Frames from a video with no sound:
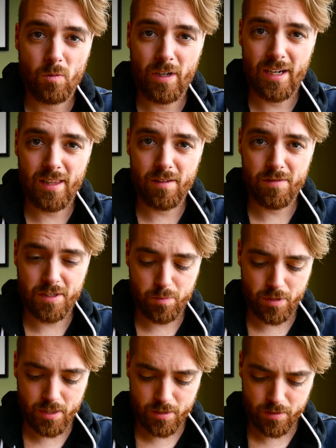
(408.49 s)
why I love this
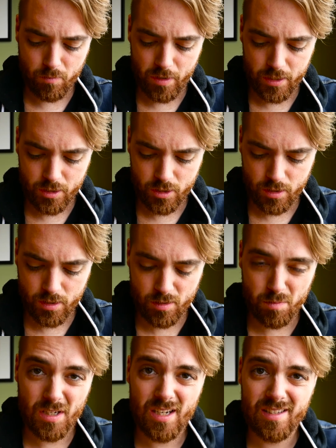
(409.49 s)
place so much is
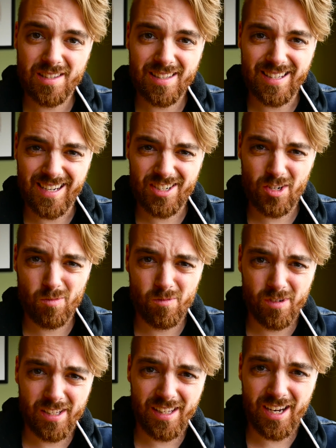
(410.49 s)
because it's actually
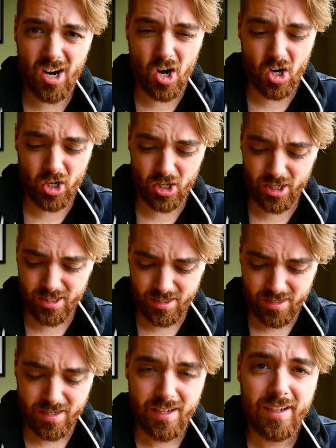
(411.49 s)
really hard to